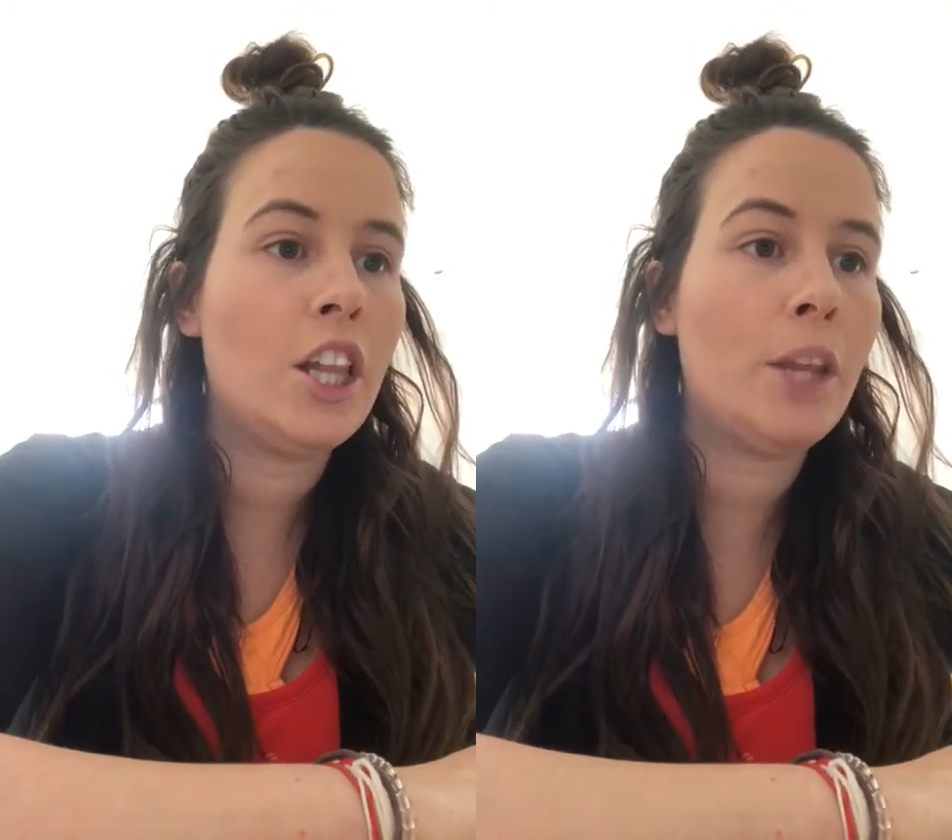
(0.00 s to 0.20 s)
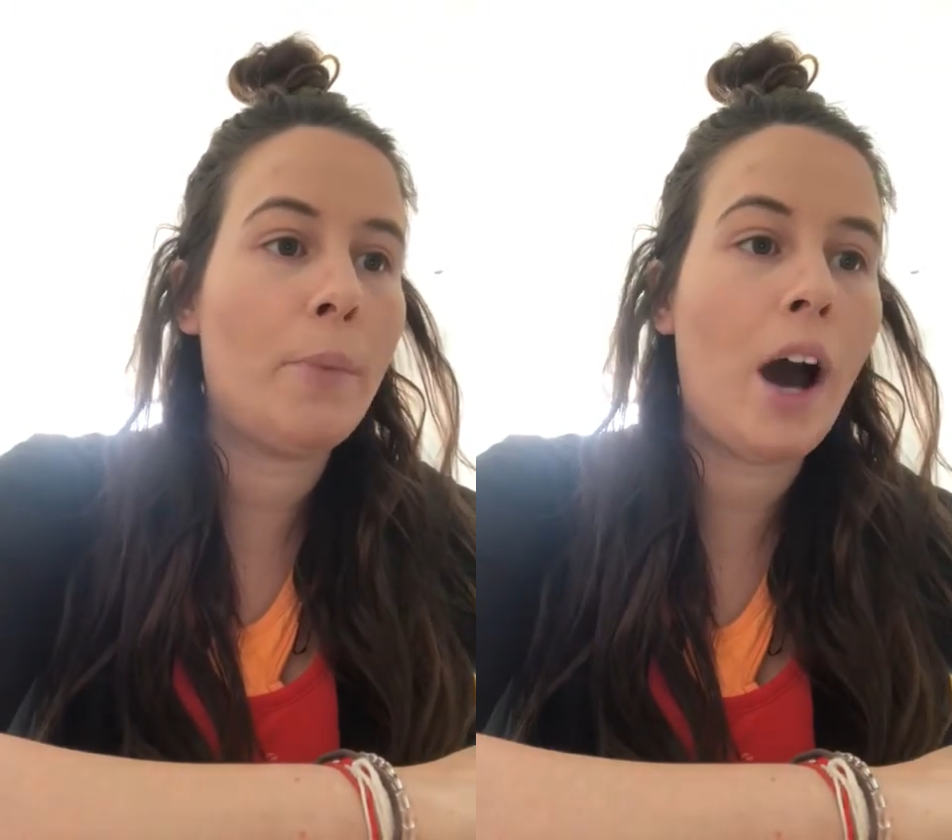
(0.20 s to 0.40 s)

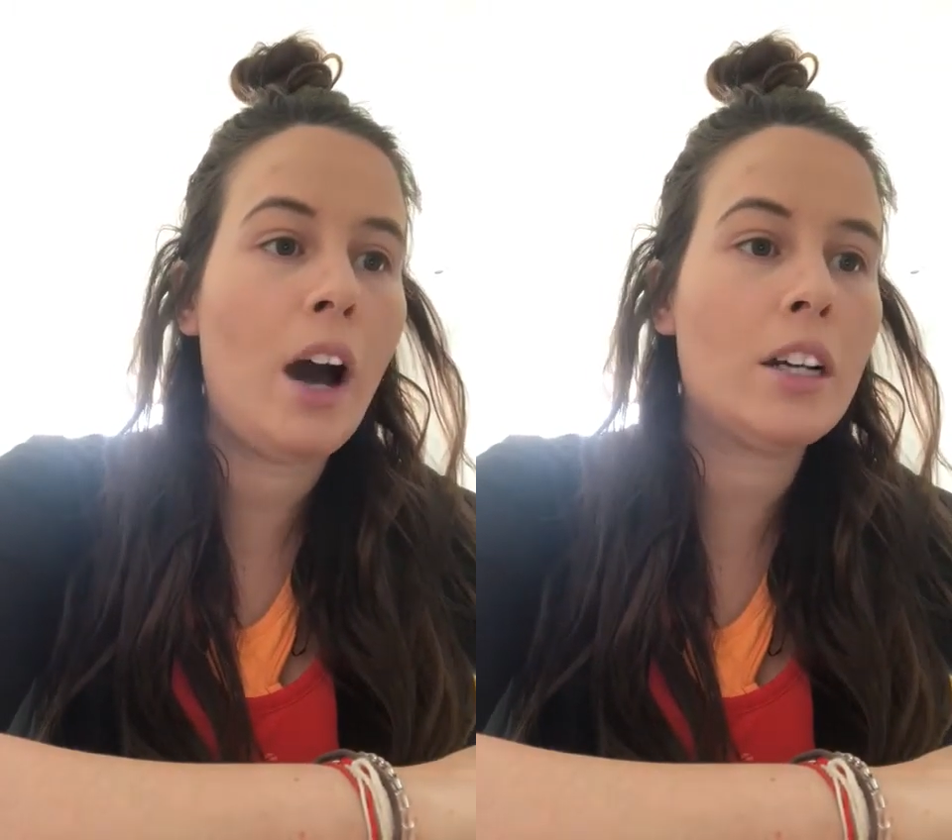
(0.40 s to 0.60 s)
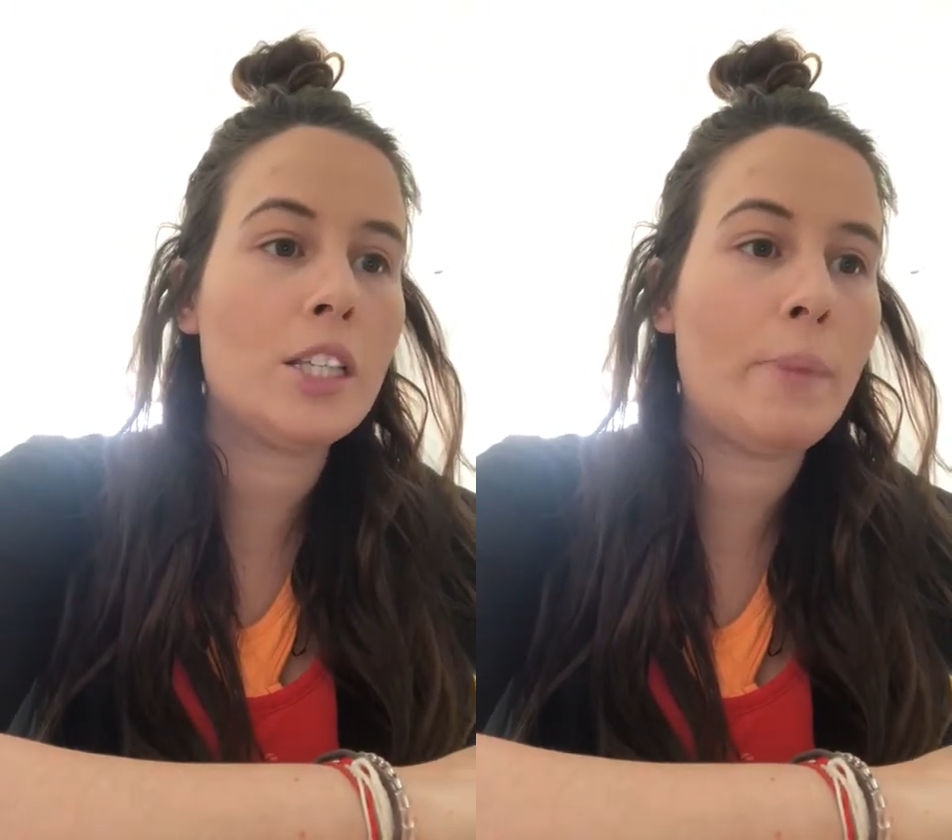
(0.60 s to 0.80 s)
The
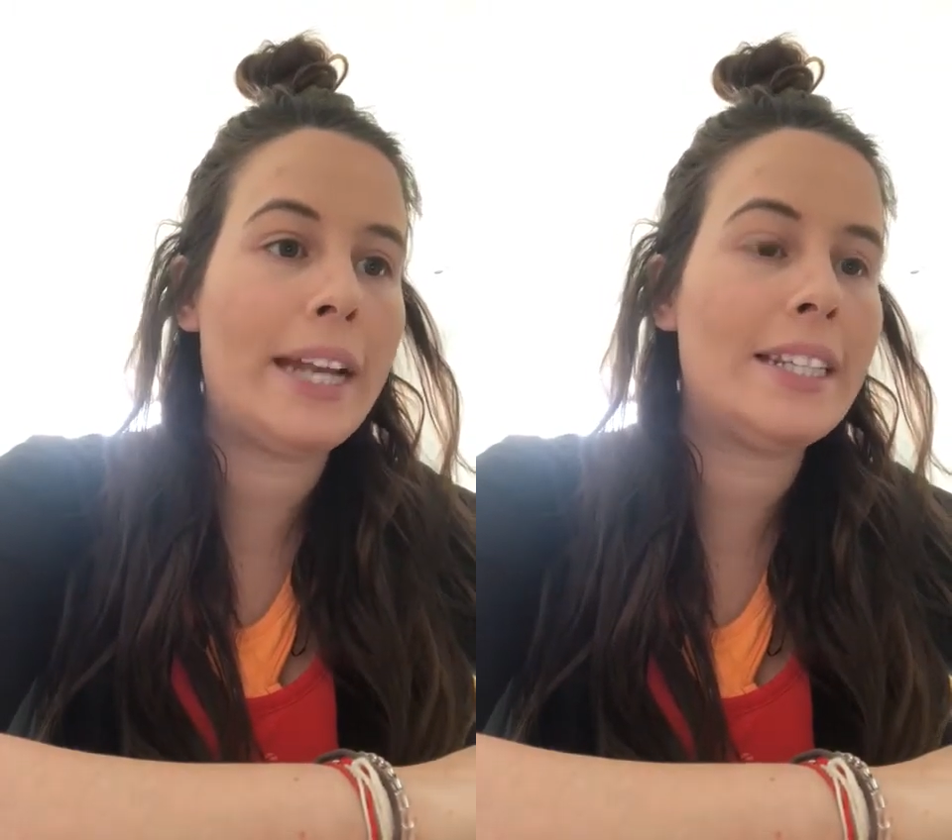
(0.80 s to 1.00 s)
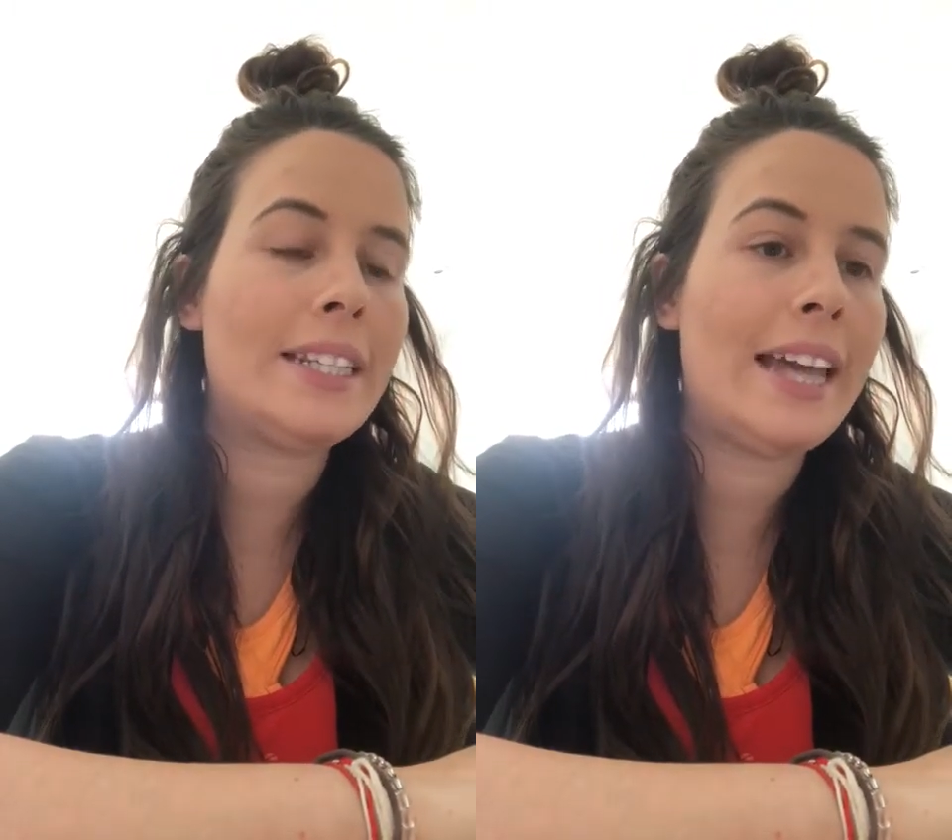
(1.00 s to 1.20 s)
park
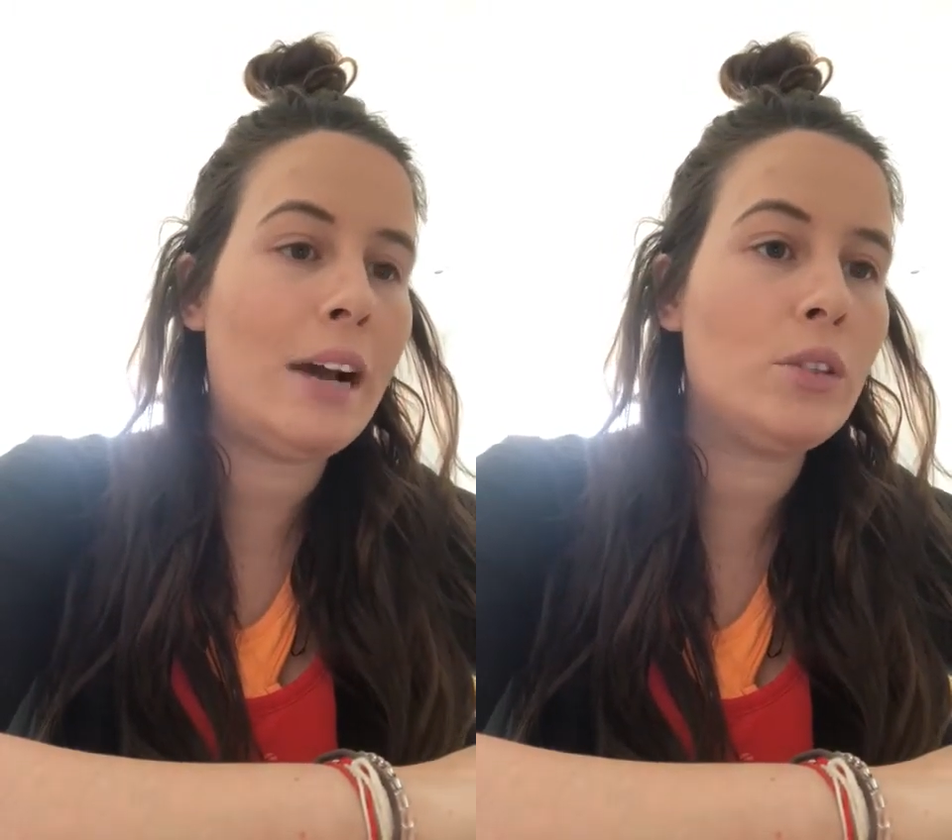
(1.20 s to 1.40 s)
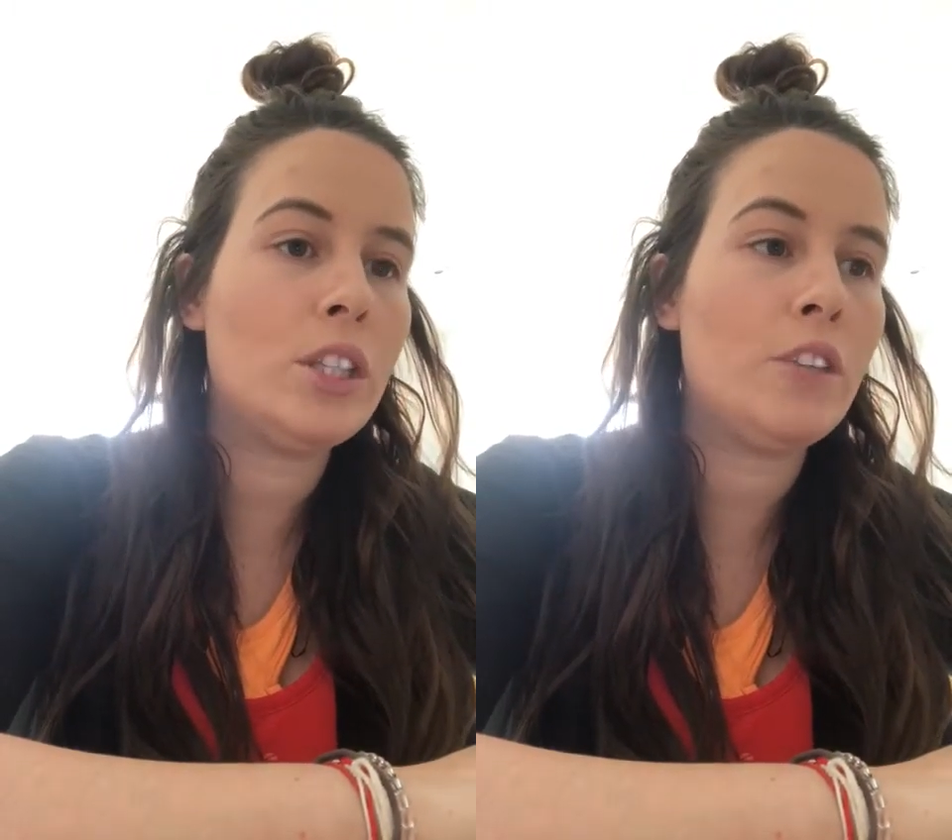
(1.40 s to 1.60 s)
spends
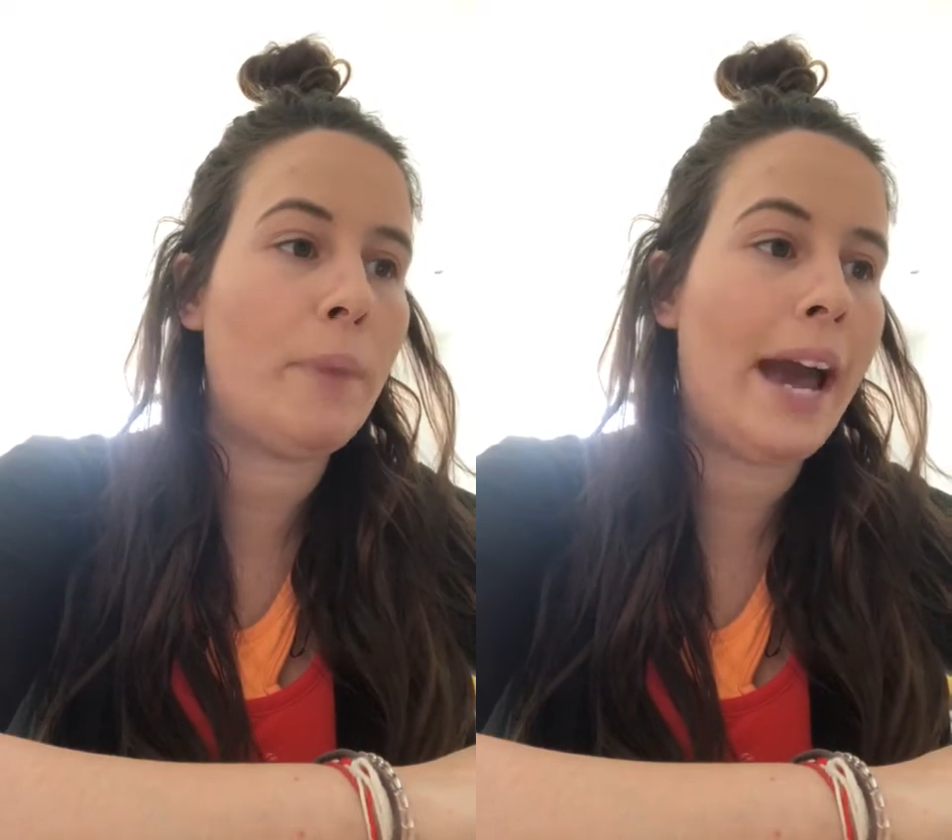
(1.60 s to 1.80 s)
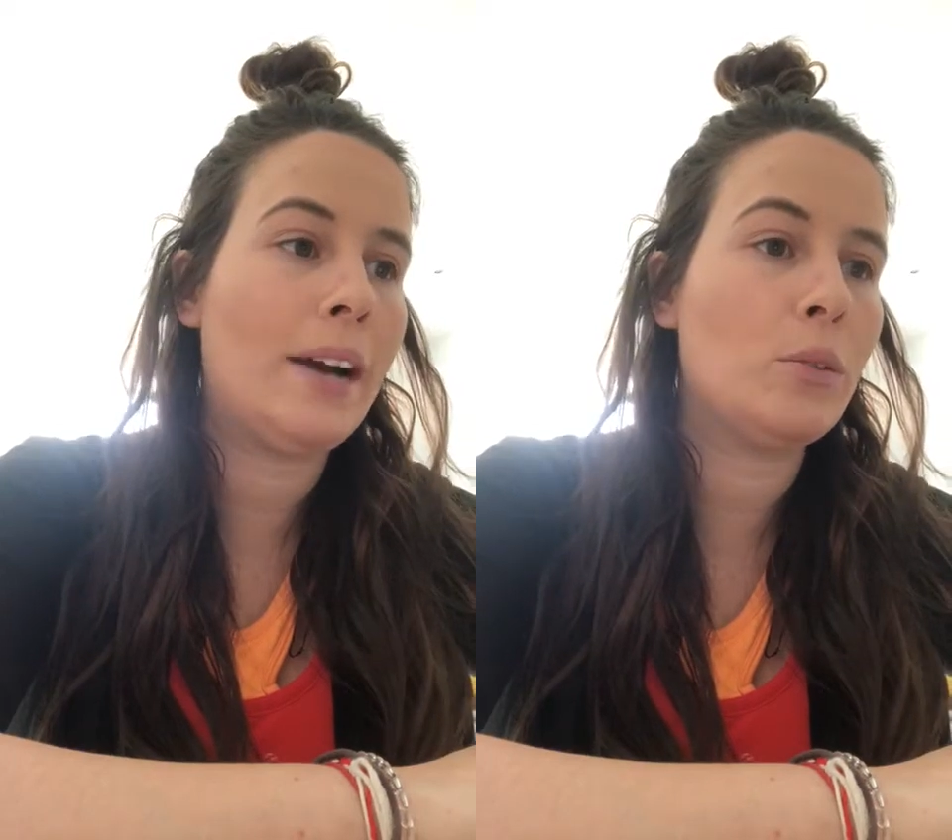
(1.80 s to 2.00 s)
thousands of
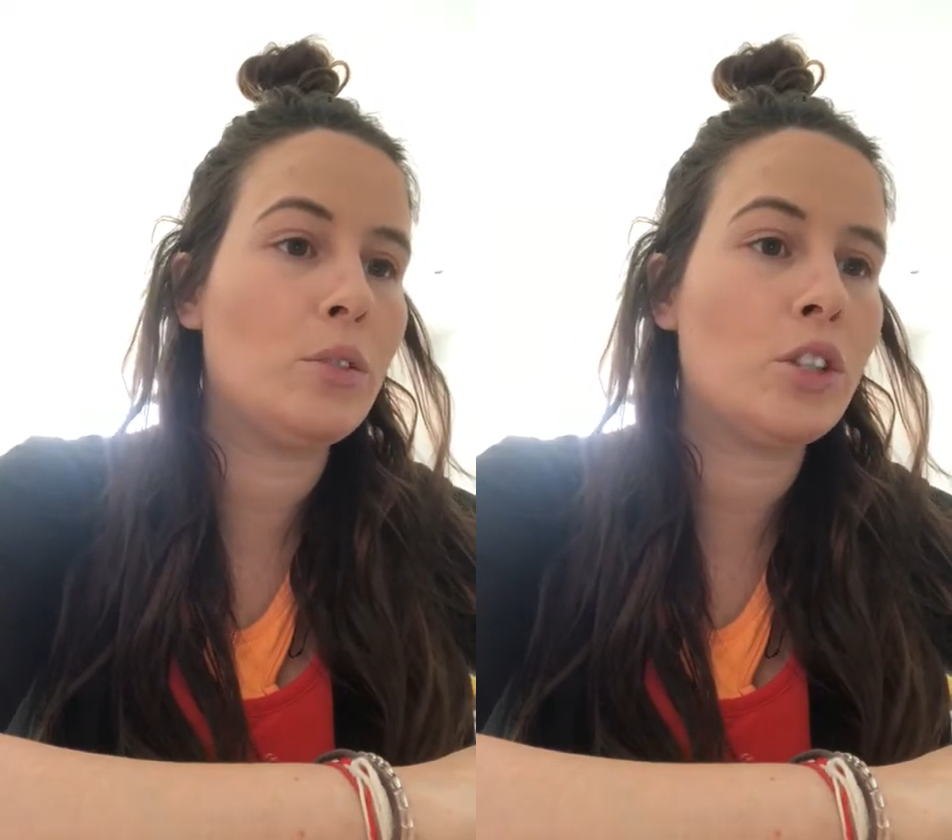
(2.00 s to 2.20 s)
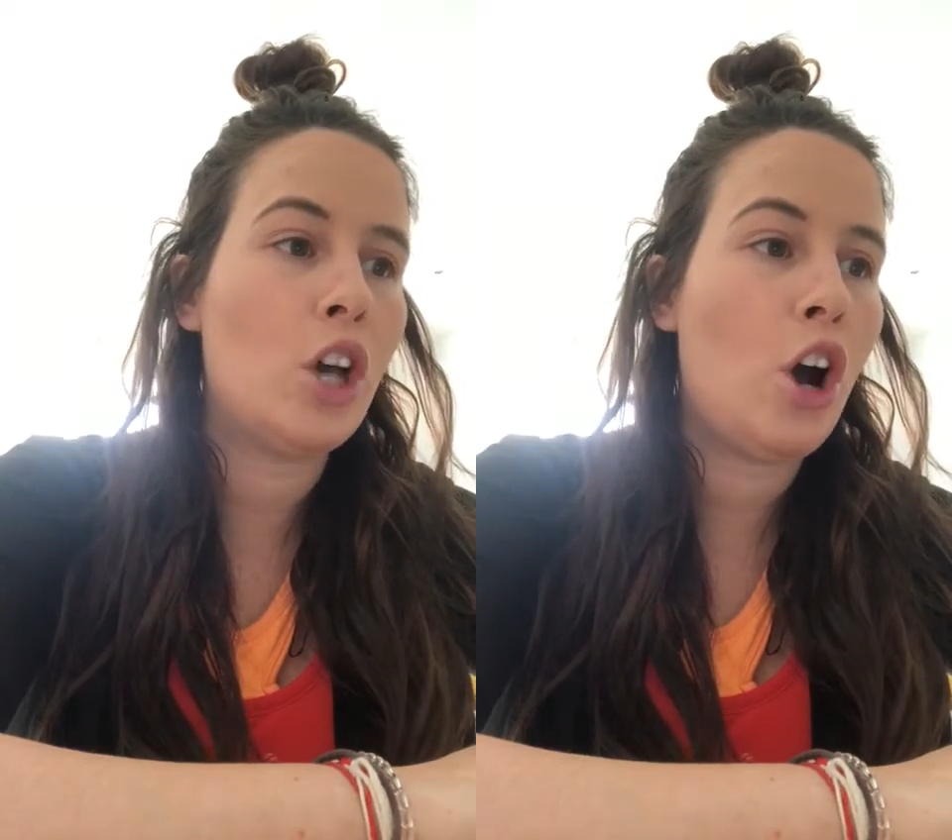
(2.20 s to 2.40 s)

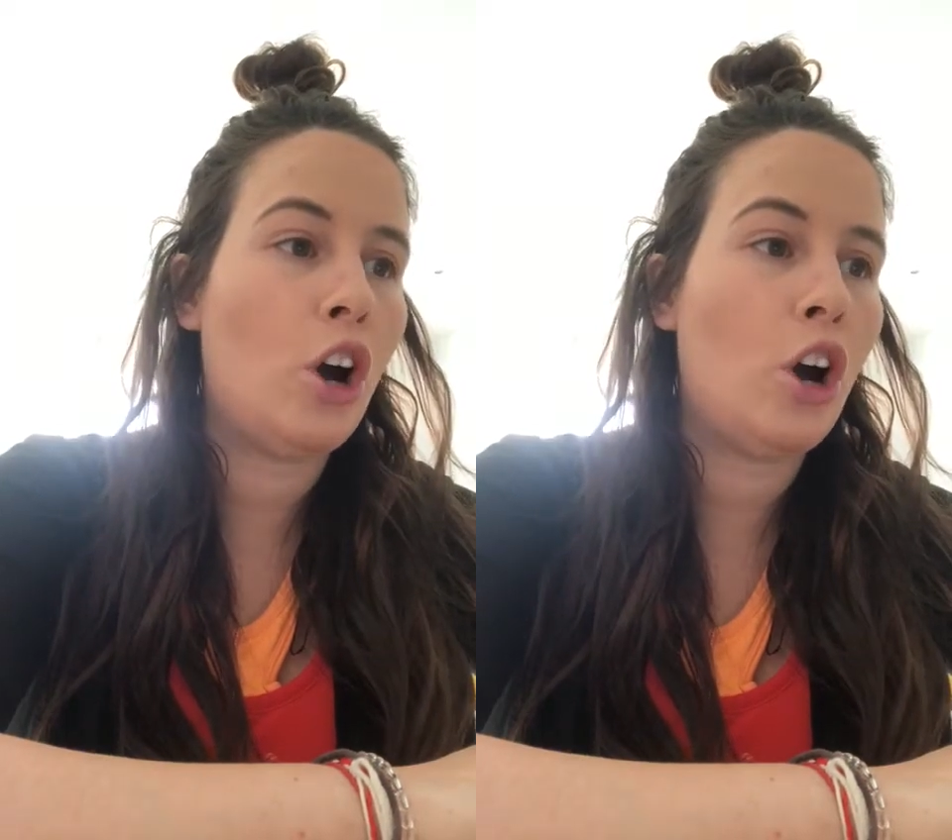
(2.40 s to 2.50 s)
pounds